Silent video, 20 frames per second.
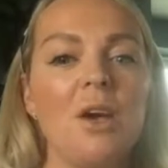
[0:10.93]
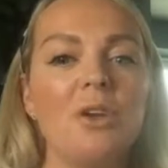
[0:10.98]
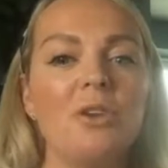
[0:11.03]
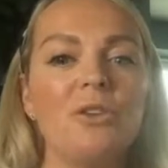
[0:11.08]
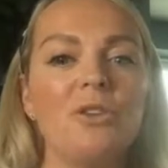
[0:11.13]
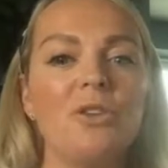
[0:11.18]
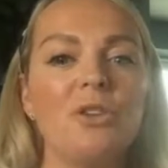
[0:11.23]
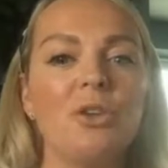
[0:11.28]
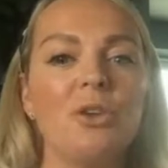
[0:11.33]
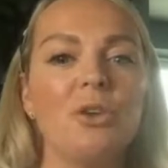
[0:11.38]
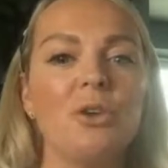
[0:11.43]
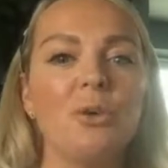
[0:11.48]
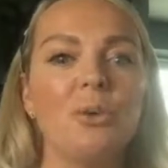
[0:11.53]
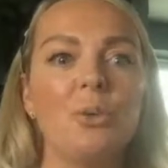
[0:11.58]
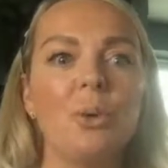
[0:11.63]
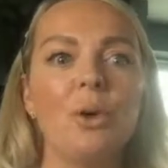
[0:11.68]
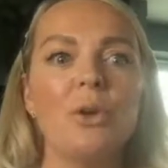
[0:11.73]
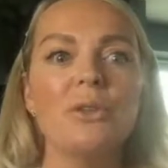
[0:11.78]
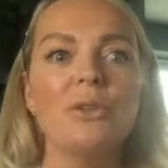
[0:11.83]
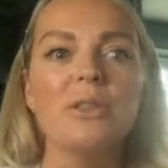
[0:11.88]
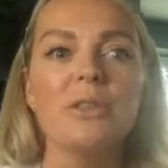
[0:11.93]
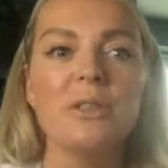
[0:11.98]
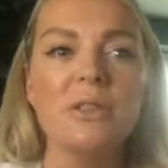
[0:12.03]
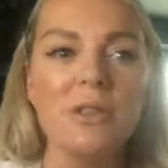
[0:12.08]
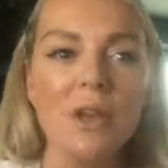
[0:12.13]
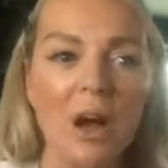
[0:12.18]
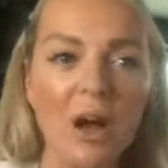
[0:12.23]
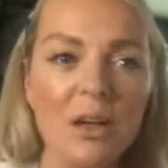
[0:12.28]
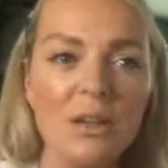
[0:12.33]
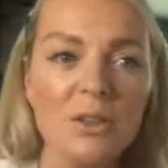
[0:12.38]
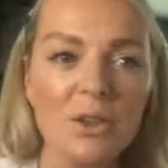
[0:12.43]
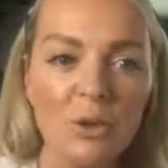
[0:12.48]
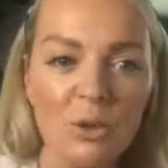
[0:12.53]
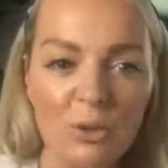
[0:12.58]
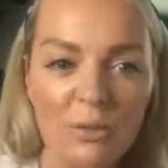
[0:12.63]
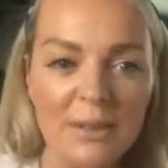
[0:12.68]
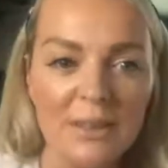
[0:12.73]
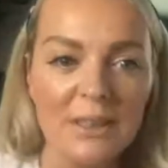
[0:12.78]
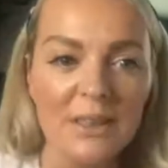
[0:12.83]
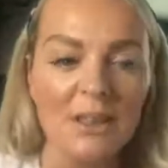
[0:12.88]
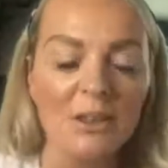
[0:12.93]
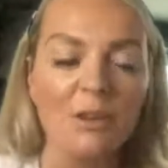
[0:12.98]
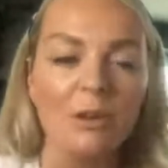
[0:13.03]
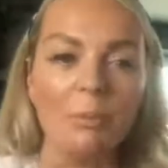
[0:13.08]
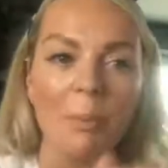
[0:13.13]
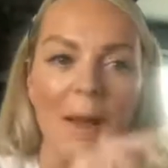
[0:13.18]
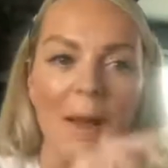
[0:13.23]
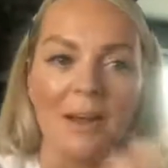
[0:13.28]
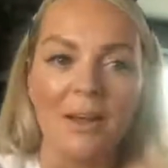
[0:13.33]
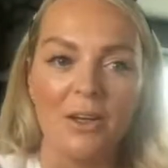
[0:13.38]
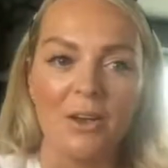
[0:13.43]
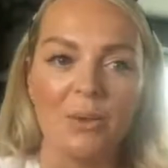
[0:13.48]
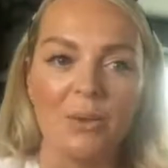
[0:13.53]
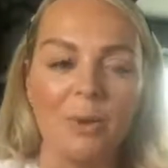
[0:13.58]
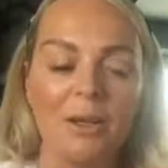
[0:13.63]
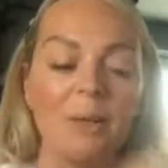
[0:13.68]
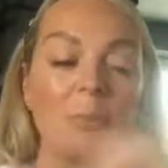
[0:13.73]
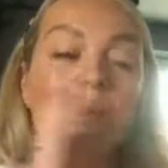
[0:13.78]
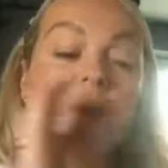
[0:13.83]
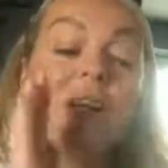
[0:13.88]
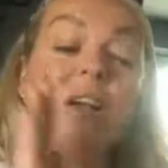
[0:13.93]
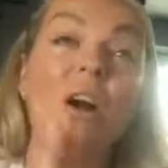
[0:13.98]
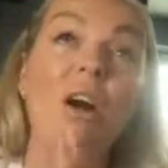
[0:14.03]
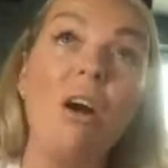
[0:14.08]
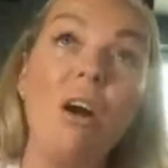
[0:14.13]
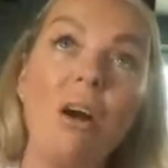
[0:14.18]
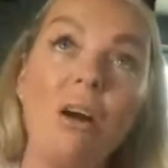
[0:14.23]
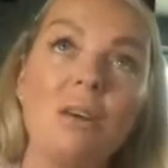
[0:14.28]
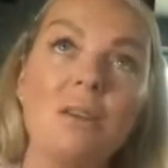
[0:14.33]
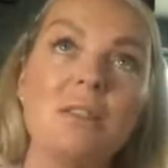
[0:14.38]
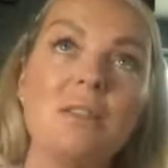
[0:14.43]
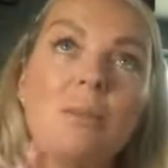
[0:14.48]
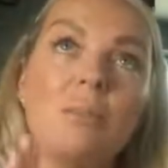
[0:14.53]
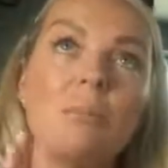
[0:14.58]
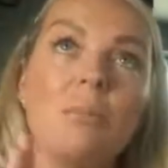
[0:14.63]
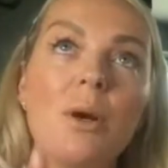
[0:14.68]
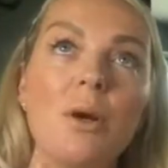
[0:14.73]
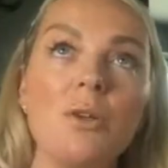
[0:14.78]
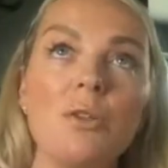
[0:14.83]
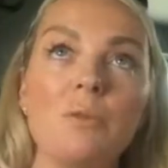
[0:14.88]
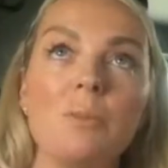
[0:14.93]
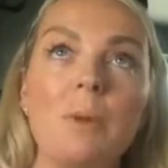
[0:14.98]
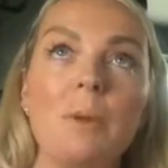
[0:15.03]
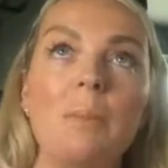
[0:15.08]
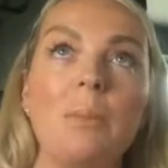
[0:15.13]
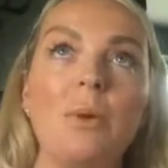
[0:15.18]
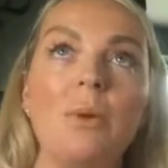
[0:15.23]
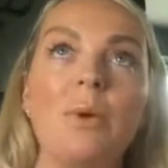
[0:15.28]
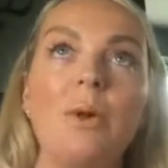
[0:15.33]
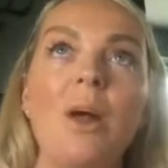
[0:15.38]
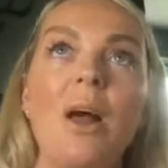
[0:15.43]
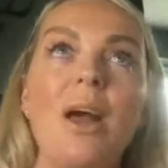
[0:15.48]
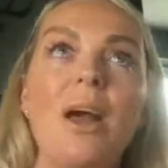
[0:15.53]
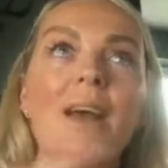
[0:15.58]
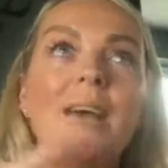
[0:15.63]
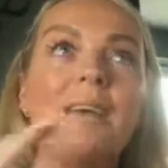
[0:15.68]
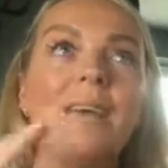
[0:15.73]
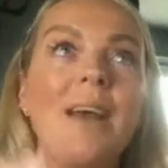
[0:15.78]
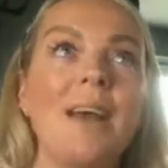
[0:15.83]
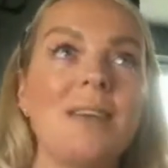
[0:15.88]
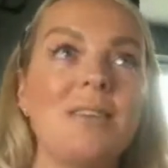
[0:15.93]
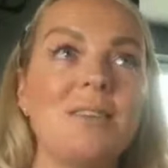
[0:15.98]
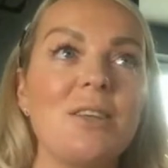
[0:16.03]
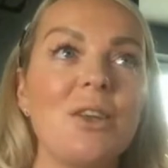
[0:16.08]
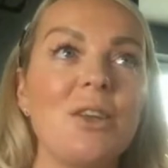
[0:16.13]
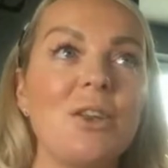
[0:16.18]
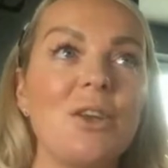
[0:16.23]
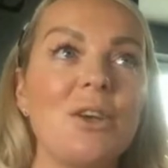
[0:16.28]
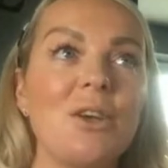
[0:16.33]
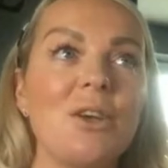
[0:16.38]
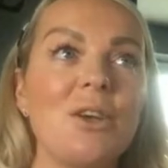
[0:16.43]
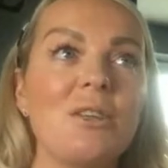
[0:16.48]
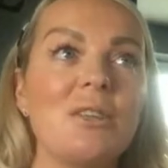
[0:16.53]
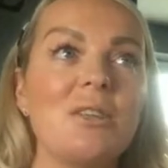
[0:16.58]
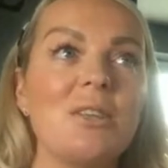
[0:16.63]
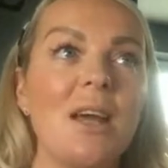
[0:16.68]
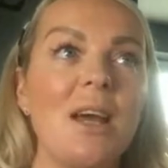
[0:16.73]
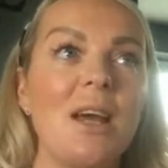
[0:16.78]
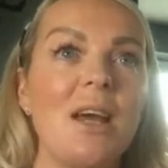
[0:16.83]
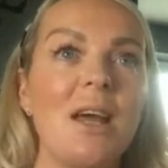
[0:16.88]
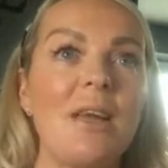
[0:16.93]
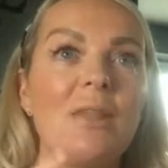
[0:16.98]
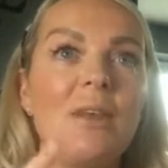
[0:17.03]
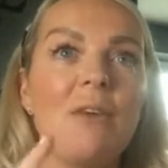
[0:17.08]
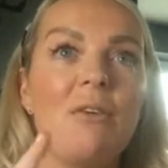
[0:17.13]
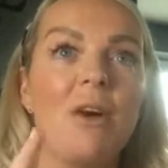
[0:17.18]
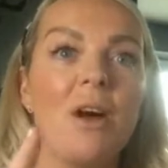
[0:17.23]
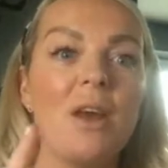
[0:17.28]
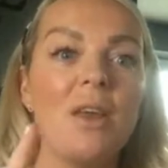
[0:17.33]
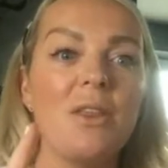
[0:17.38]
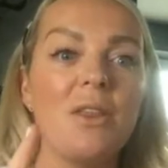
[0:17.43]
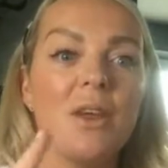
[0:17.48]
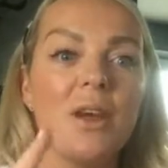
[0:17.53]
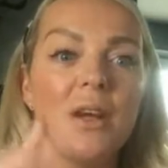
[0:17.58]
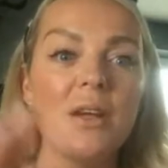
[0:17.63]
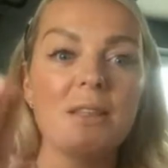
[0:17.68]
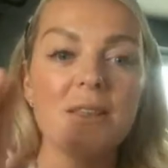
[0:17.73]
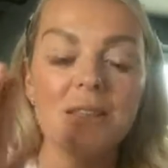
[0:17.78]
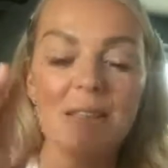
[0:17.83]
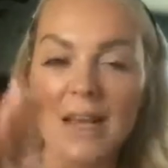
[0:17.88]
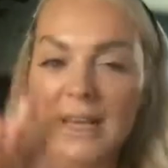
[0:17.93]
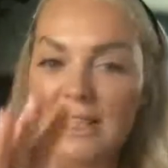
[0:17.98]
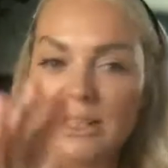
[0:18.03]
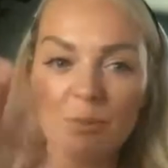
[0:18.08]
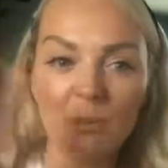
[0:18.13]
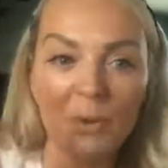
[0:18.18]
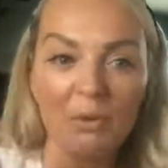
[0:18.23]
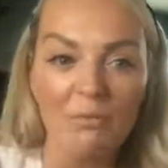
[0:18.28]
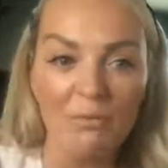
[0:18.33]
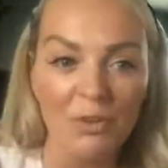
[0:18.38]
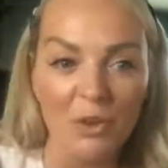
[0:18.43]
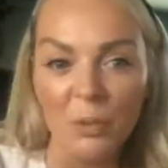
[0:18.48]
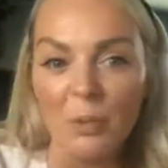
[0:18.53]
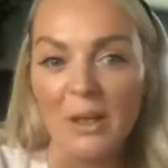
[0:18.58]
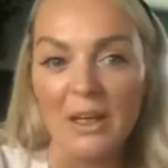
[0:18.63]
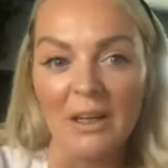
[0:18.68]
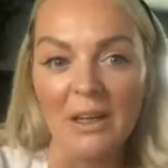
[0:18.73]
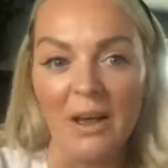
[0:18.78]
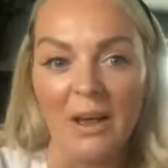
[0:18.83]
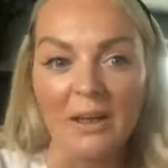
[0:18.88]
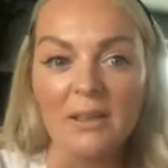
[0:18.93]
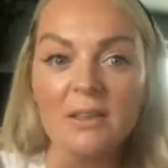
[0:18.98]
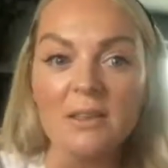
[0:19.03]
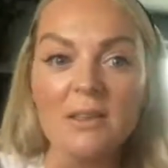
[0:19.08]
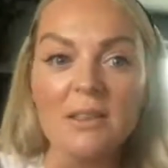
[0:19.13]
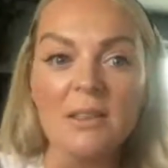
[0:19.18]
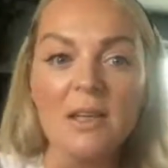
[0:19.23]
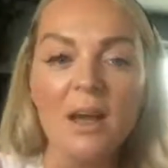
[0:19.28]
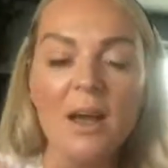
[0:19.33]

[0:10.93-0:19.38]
to start to already look back at the week, because most people get to Thursday and they're either desperate for the weekend